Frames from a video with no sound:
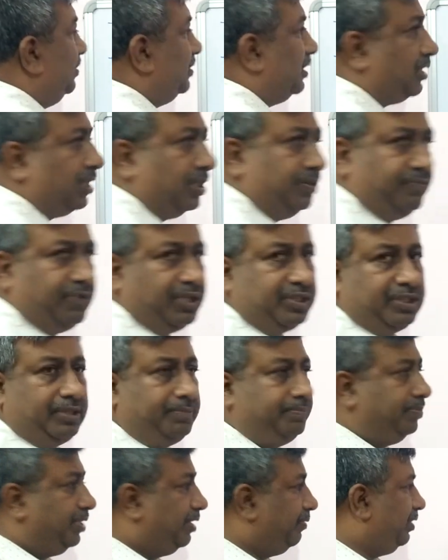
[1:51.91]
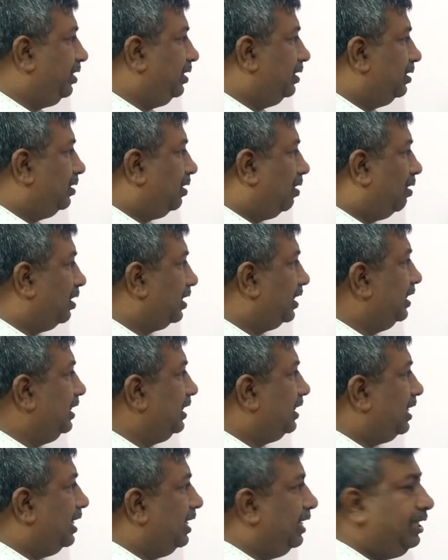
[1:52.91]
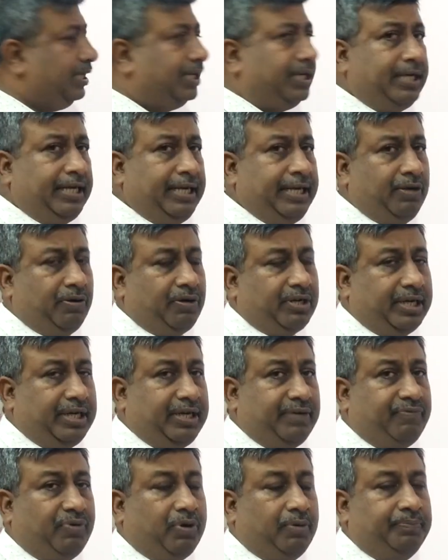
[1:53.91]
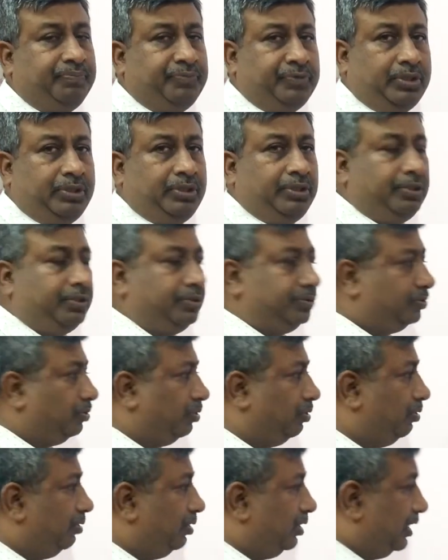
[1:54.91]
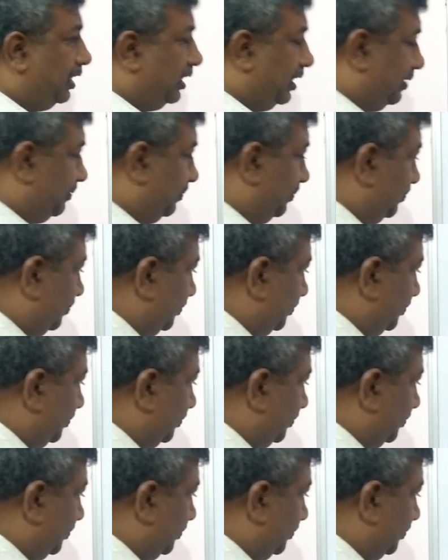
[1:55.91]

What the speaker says: is a conversion between organic and inorganic form. So